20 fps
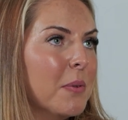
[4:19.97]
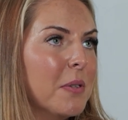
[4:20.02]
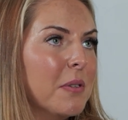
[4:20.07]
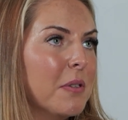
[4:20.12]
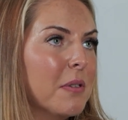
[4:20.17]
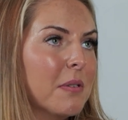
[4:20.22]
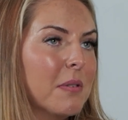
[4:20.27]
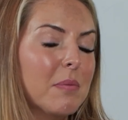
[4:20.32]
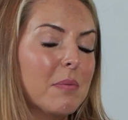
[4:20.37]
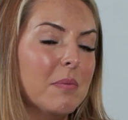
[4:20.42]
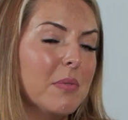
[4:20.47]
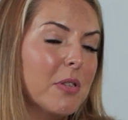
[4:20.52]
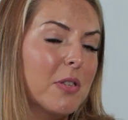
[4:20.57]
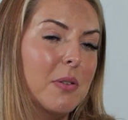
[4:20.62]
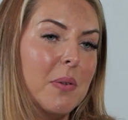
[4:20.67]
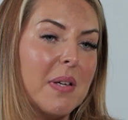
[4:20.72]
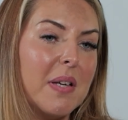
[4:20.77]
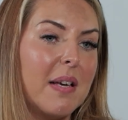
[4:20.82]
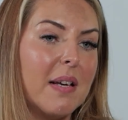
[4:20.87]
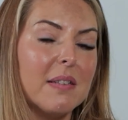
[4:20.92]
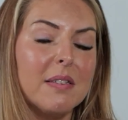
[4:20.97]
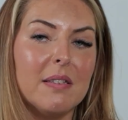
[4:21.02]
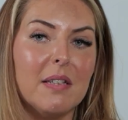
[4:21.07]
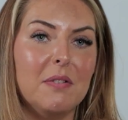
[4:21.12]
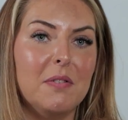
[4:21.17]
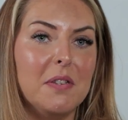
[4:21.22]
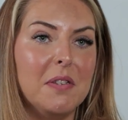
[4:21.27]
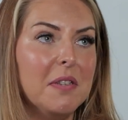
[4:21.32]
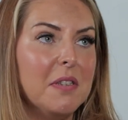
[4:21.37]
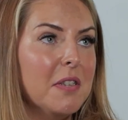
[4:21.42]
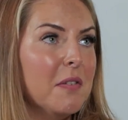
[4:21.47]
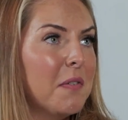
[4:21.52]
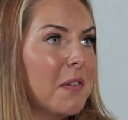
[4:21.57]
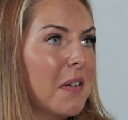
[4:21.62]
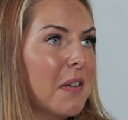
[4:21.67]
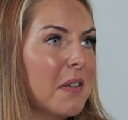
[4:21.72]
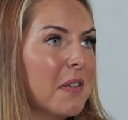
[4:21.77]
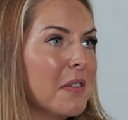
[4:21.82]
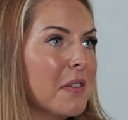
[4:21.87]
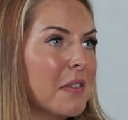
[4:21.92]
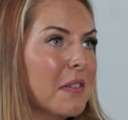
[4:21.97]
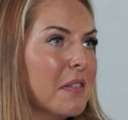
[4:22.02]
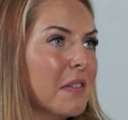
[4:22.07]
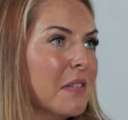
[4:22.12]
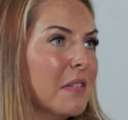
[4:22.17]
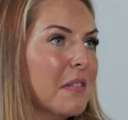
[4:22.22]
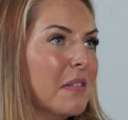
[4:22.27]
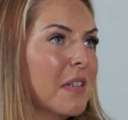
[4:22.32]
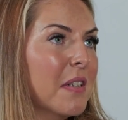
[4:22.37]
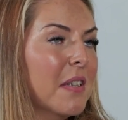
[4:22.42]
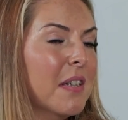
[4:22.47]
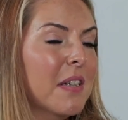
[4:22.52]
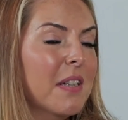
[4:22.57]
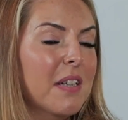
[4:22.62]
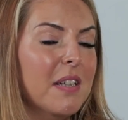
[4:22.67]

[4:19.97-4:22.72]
I was doing gas safety certificates and